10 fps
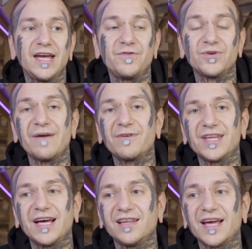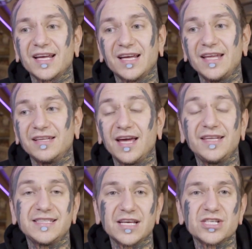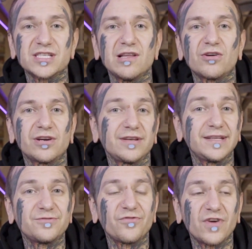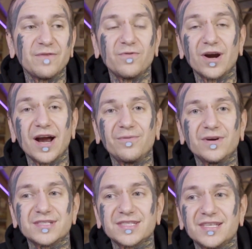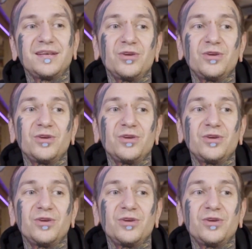If you've never done like any sessions longer than 3-4 hours,